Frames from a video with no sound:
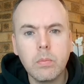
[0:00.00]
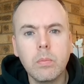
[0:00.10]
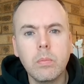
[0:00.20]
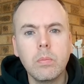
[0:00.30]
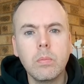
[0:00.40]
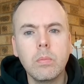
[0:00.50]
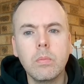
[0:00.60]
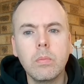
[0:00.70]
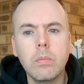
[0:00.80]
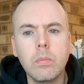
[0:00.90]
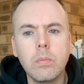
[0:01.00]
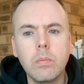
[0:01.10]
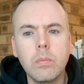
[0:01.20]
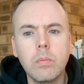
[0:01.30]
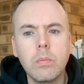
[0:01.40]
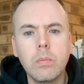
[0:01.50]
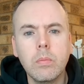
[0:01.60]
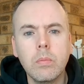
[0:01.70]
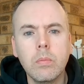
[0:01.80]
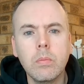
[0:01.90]

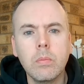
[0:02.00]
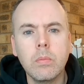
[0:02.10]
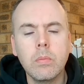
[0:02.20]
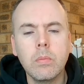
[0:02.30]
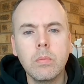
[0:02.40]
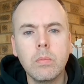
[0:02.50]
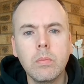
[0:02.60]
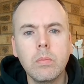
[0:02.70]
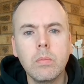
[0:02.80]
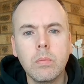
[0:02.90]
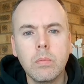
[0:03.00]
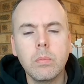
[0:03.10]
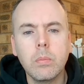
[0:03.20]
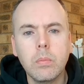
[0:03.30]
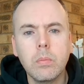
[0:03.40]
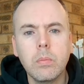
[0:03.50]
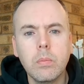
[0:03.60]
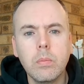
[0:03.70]
[no speech]